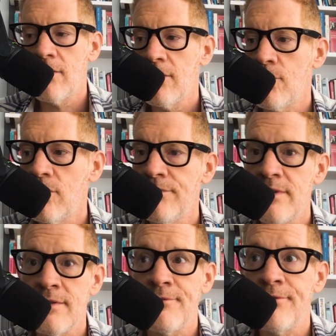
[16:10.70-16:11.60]
or if
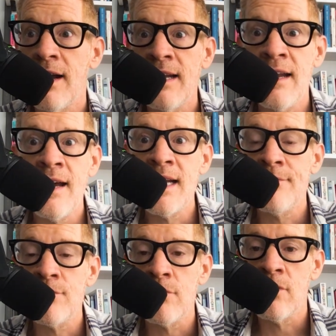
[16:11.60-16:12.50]
it's a Friday night
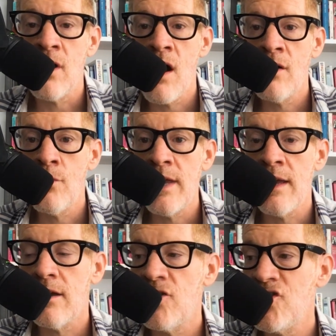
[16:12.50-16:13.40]
after a long
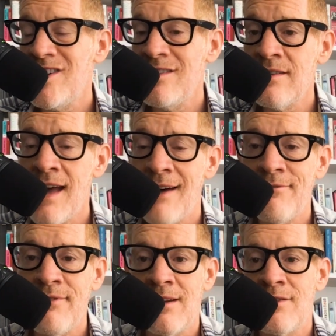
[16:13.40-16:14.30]
week, she just got
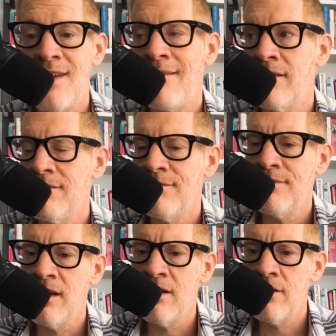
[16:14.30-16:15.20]
finished having a
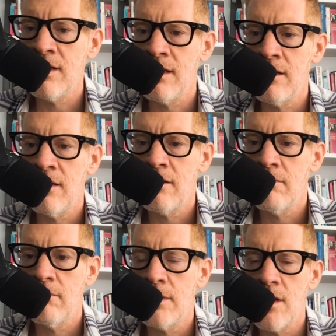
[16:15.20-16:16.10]
very
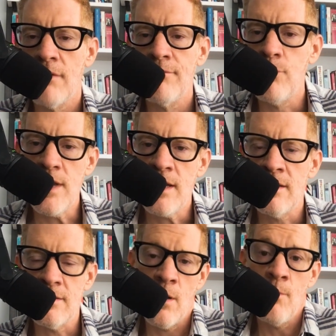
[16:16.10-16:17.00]
tough week
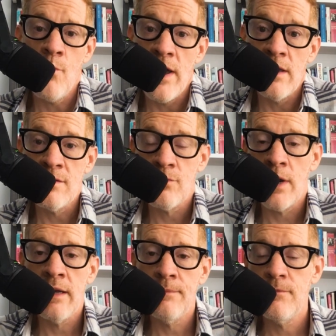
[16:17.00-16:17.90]
in some ways,
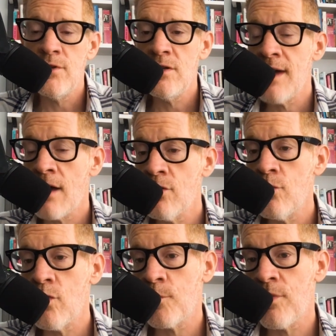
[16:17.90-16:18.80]
right? She's got her
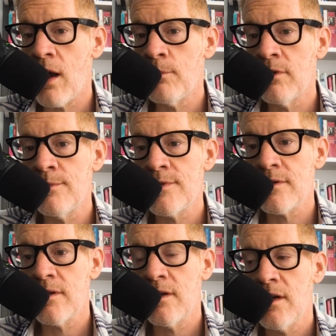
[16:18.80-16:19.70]
work
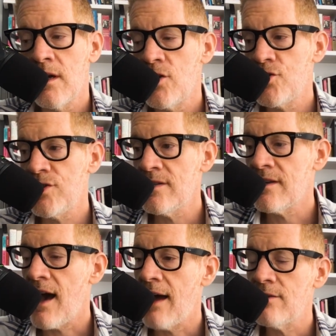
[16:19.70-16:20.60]
problems. She's
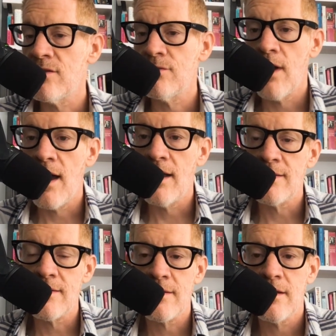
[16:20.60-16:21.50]
got
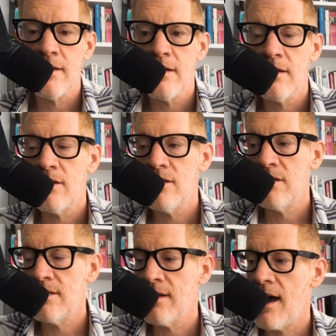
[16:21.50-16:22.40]
stress.
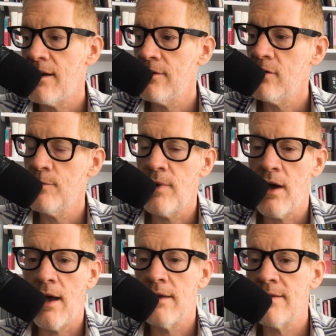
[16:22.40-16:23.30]
She's got her
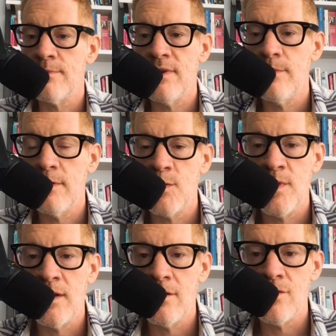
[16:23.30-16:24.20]
boss maybe is
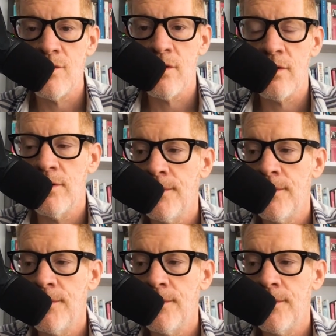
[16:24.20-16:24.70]
being a jerk.